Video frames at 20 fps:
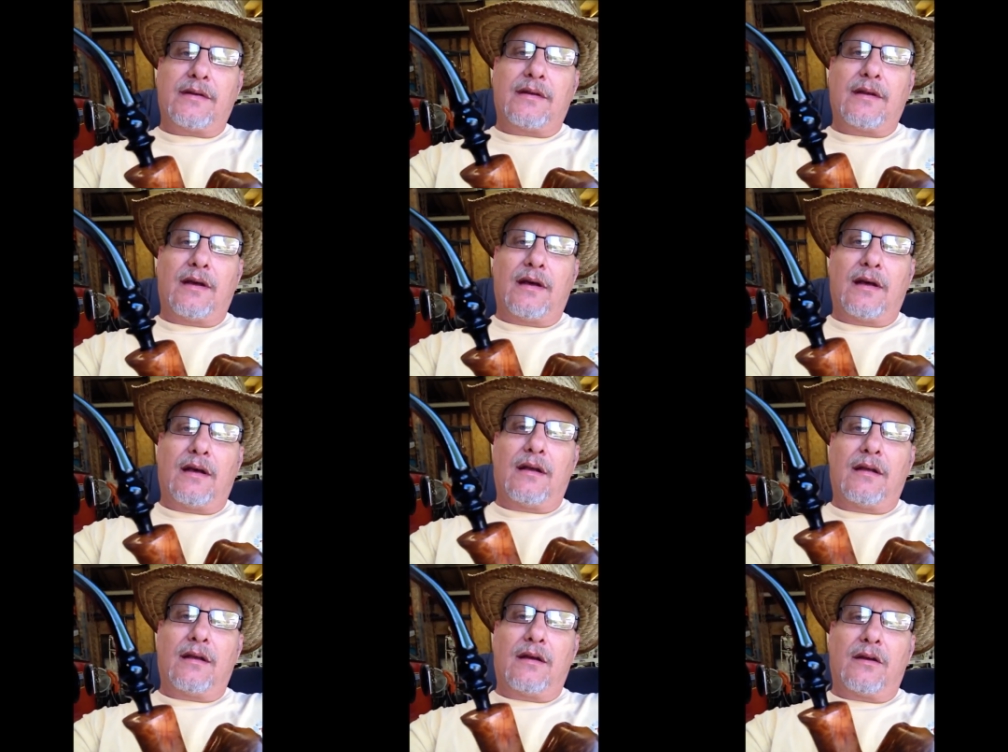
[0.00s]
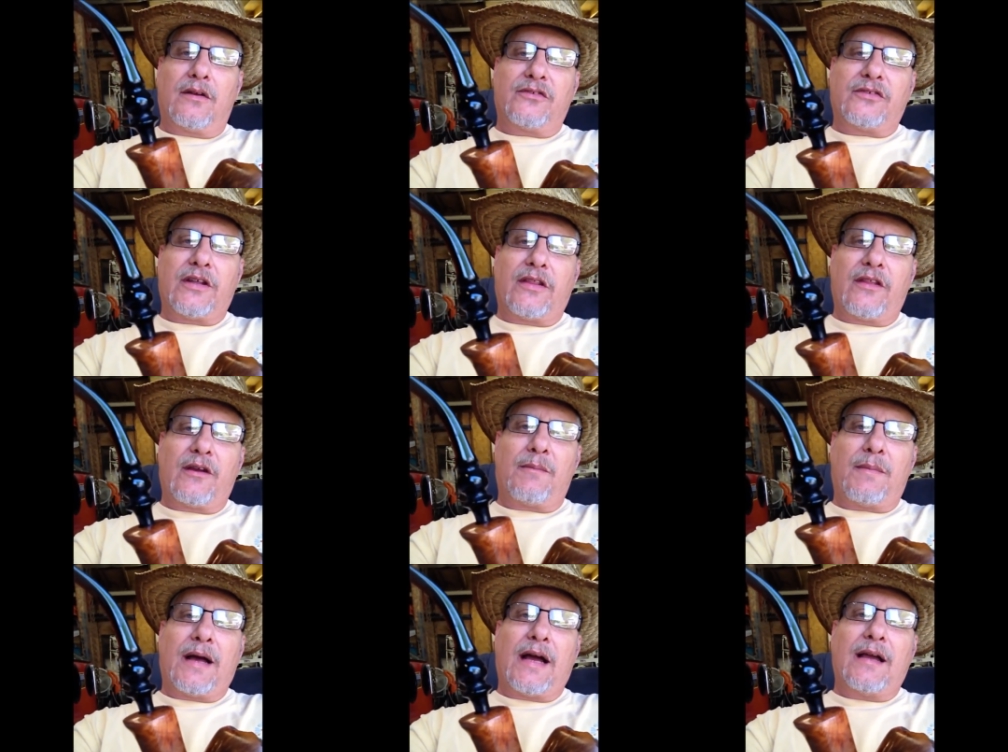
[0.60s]
or send
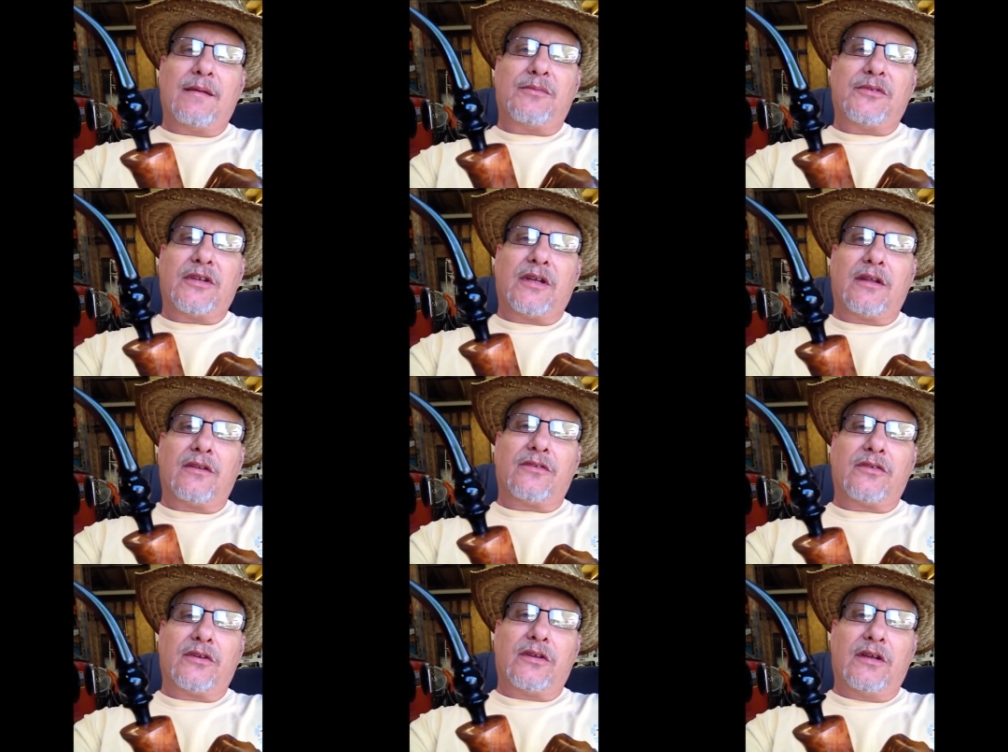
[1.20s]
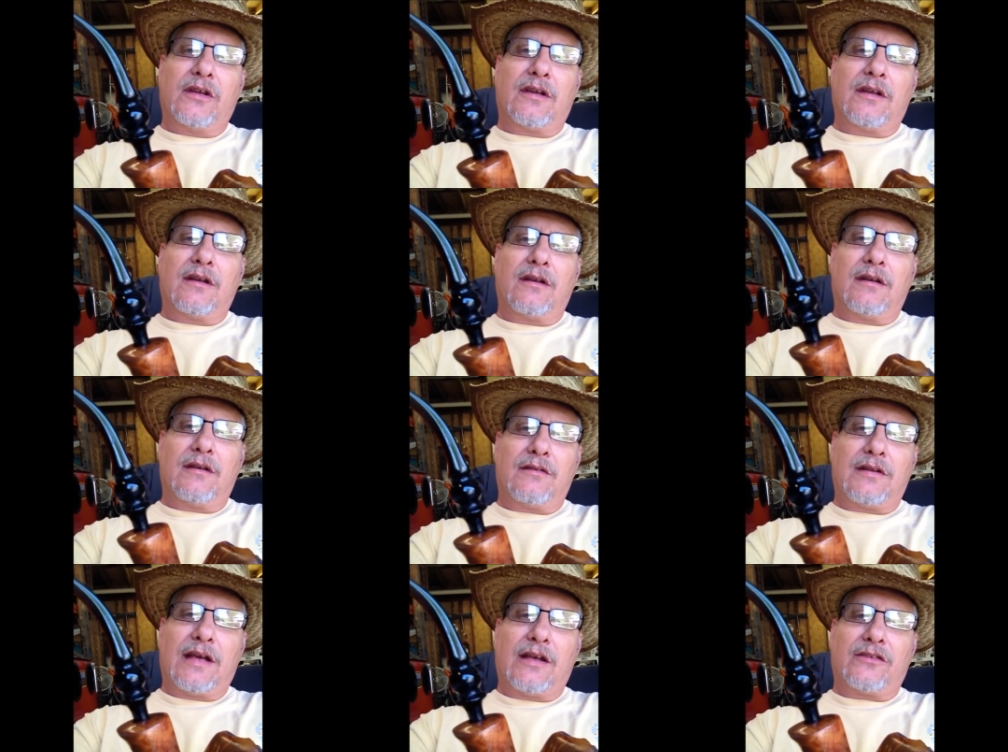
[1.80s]
their pipes in, so you
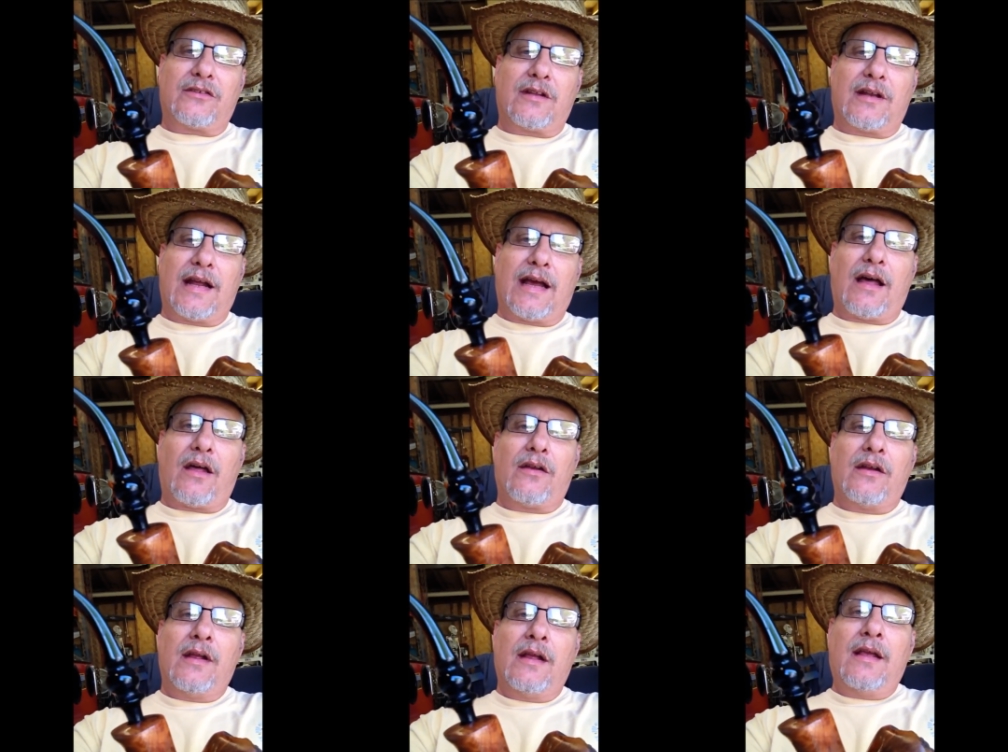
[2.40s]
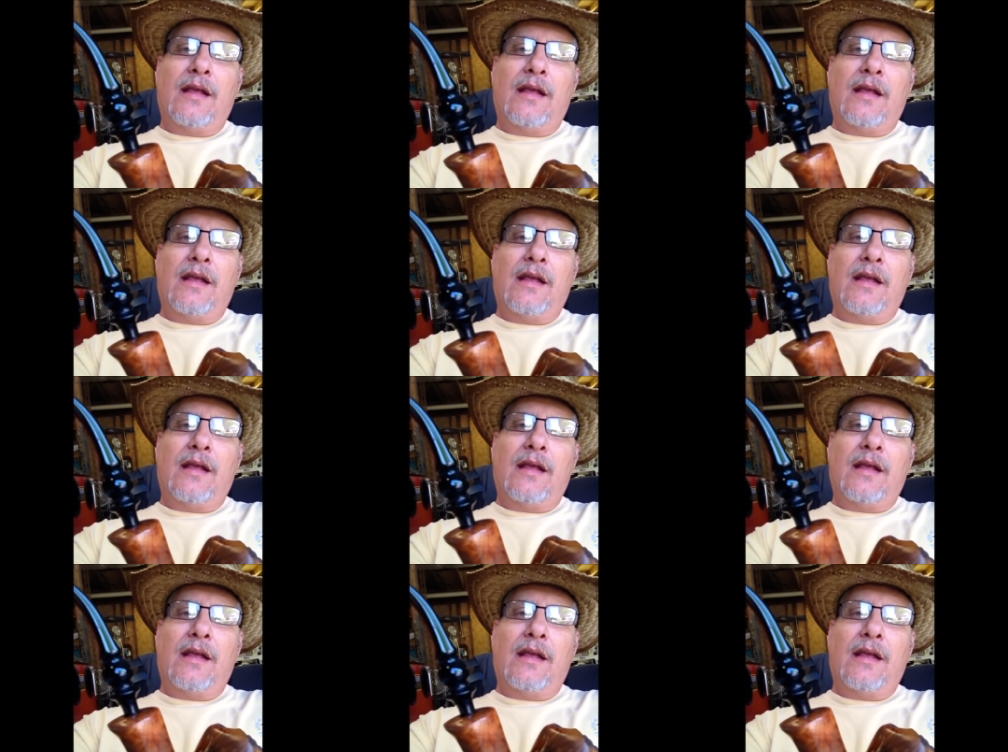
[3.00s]
can test it out.